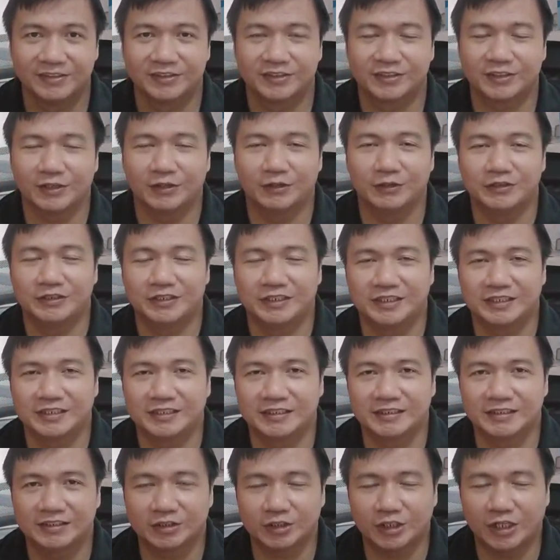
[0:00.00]
So
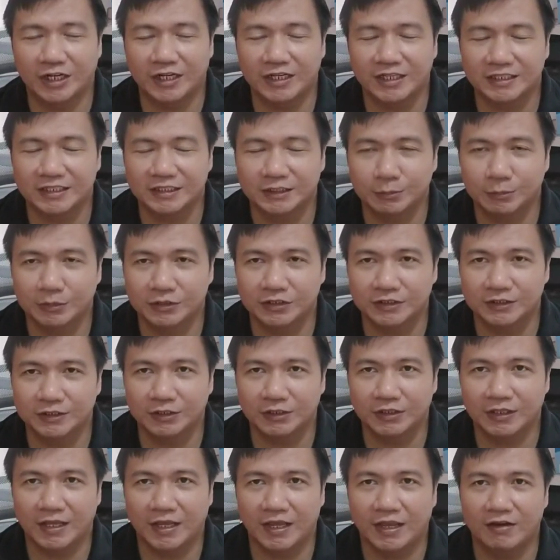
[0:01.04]
just try as much
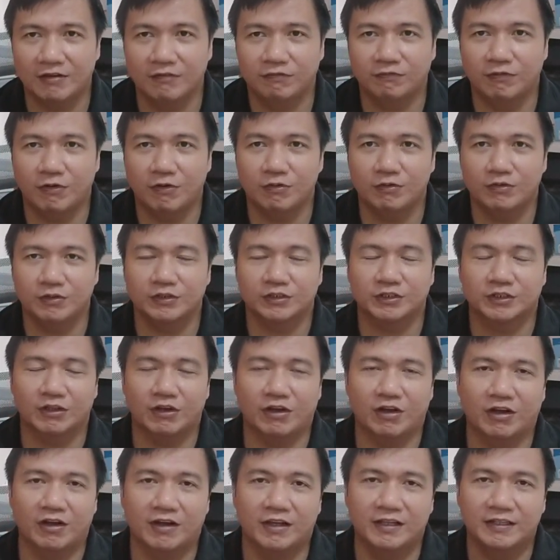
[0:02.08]
as you can, focus
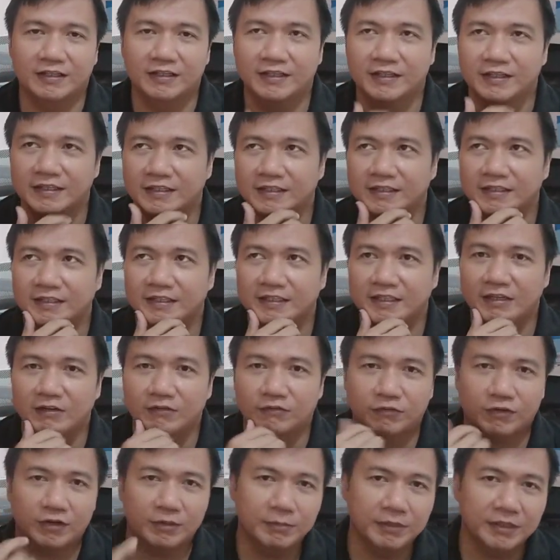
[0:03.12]
on
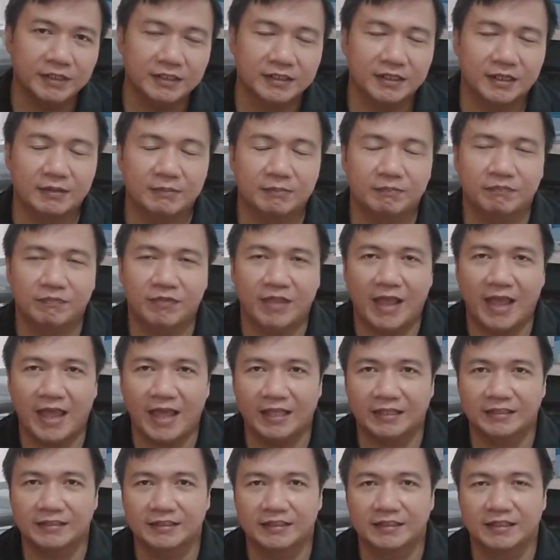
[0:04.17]
informing them
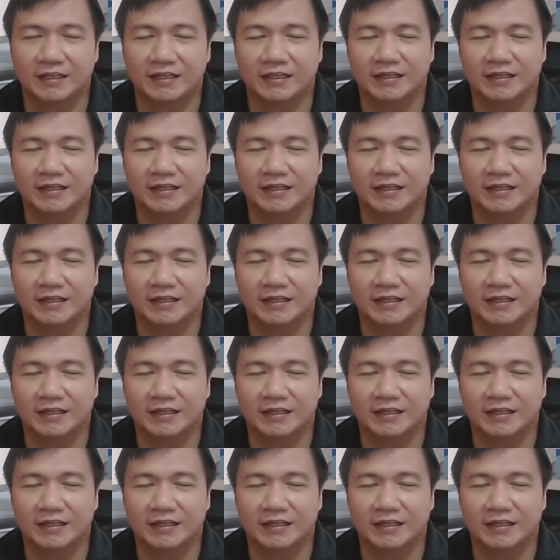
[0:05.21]
that